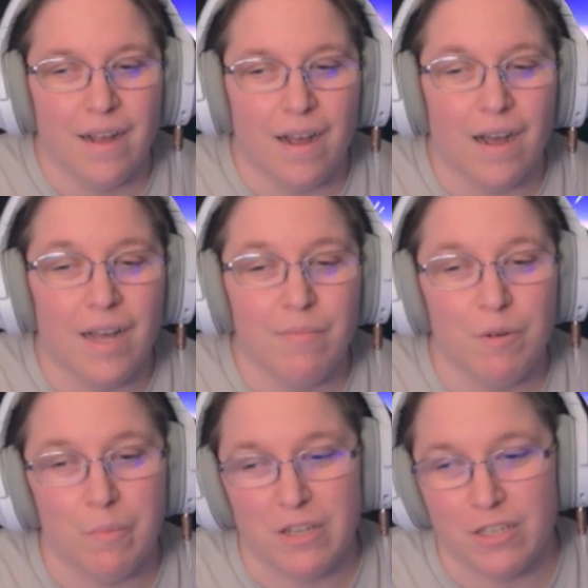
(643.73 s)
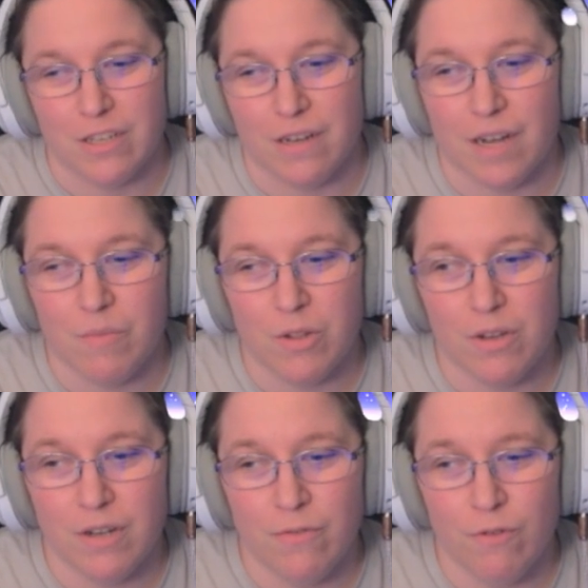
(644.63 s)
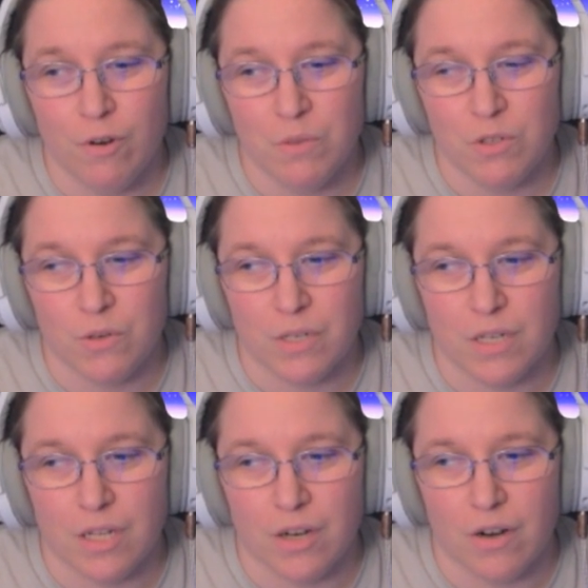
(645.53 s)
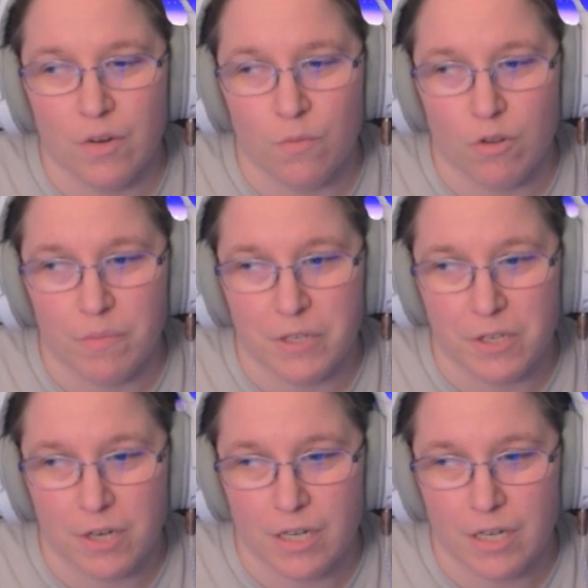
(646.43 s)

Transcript: I'm Meshla. I'm a long-form storyteller and world builder,